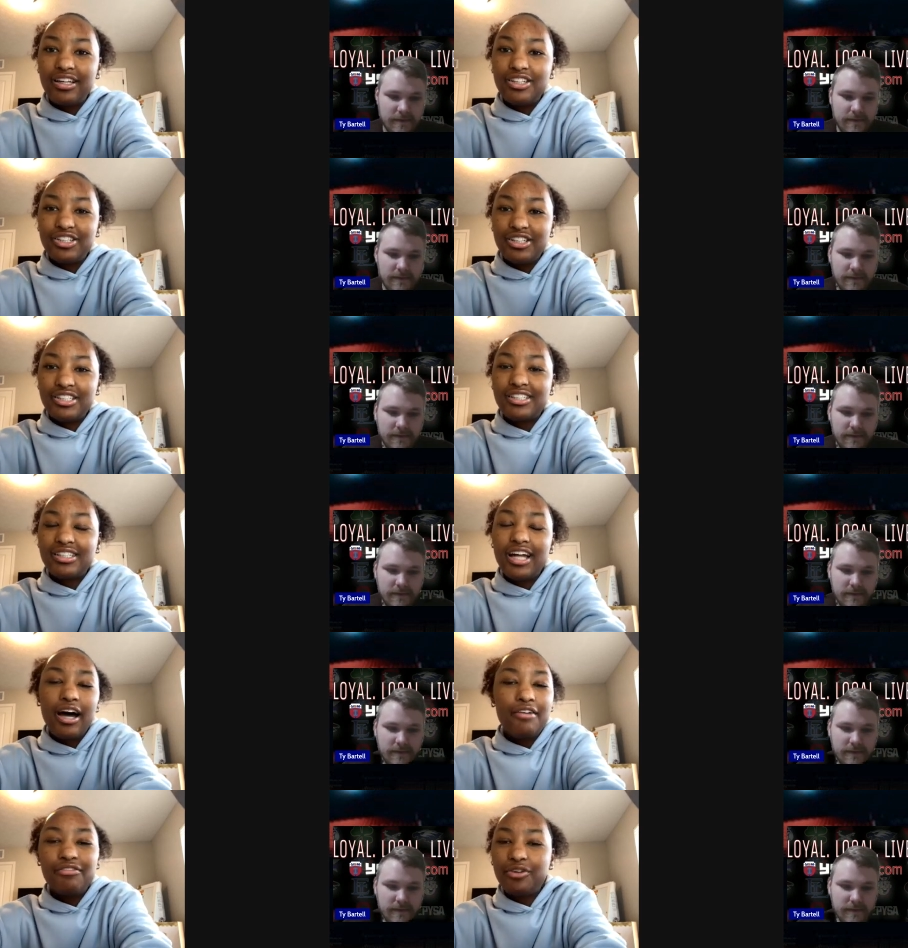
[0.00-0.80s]
Speaker 1: just
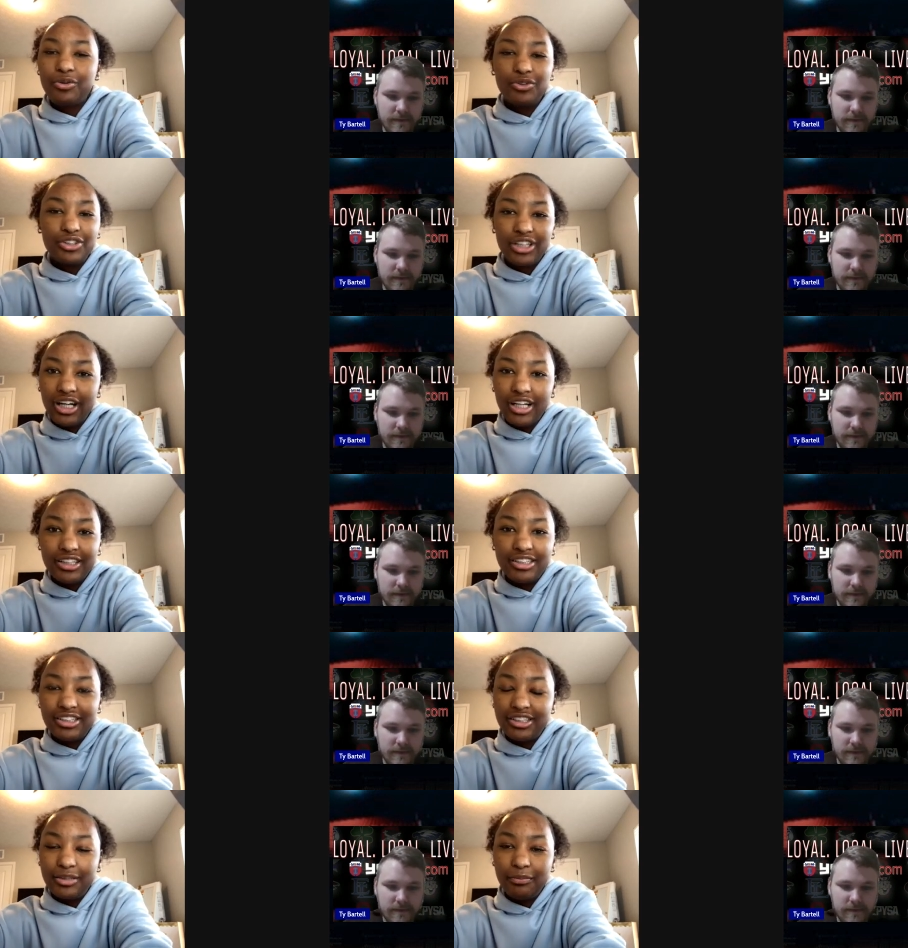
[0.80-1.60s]
not feel
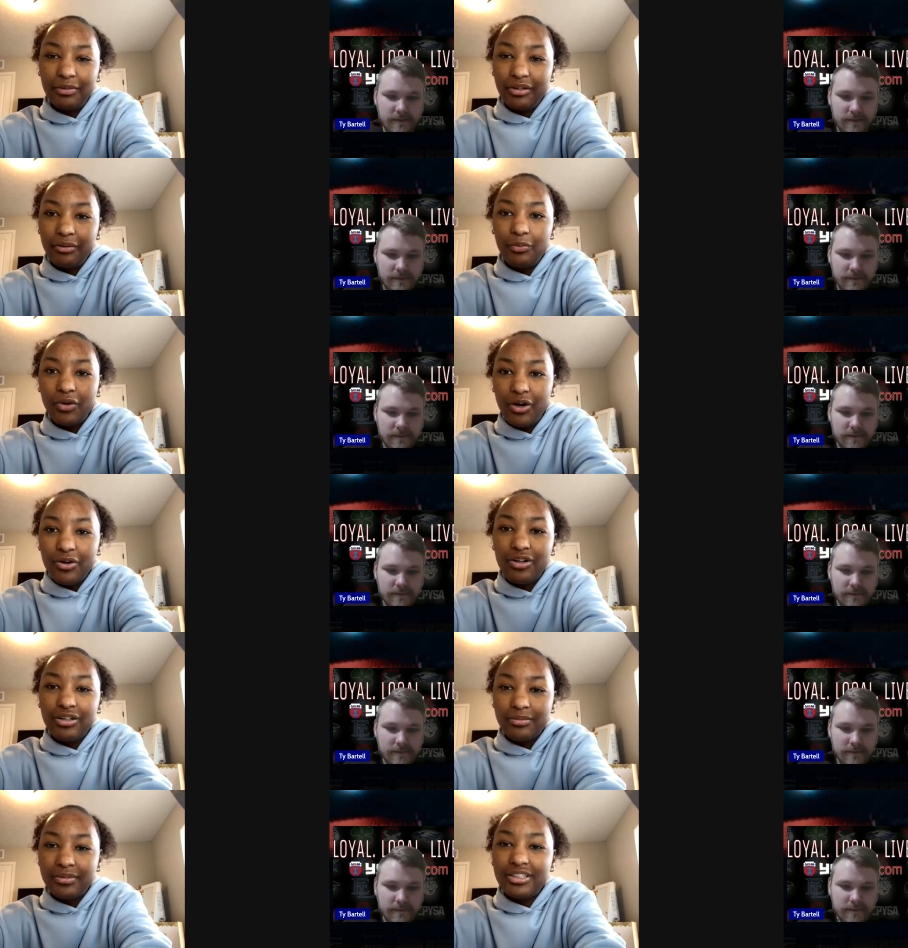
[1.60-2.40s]
judged and be
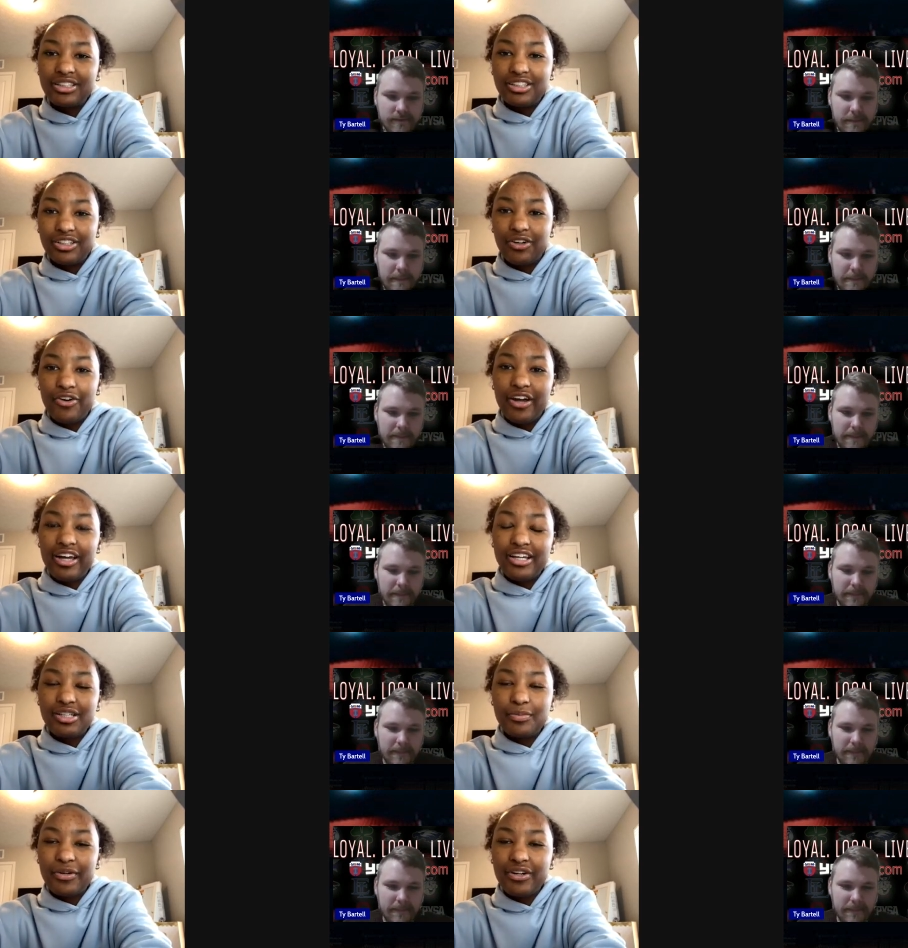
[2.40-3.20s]
welcome. It's a
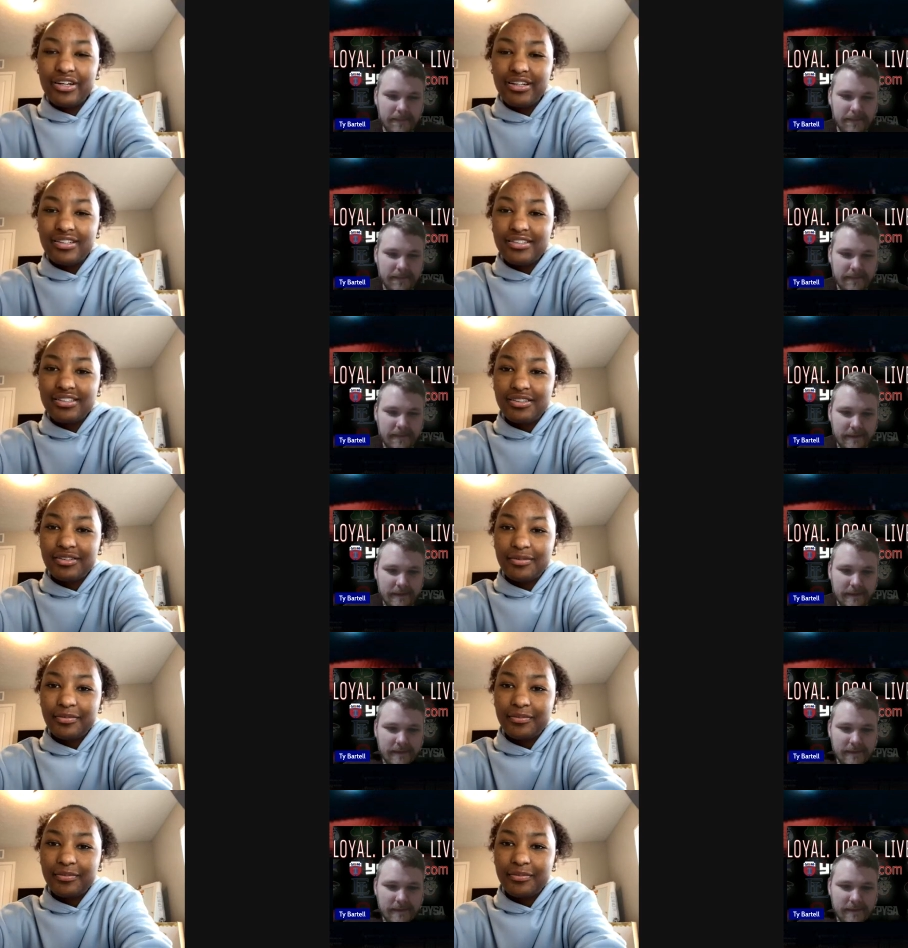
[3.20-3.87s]
great experience.